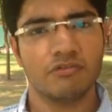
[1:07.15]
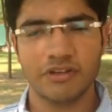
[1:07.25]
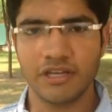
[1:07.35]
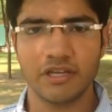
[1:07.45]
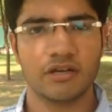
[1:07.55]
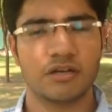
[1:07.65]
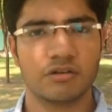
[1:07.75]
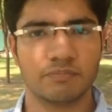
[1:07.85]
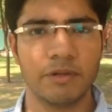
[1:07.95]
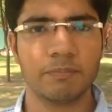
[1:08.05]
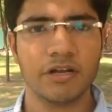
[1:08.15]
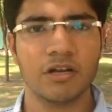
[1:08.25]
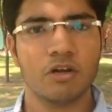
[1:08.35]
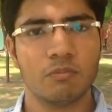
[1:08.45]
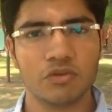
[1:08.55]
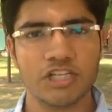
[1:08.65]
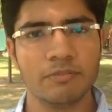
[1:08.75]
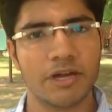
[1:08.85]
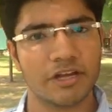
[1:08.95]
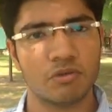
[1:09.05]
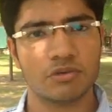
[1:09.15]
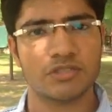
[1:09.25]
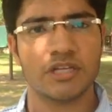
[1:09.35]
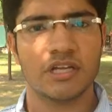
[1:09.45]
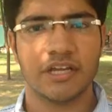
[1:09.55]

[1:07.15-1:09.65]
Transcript: We people mostly buy golds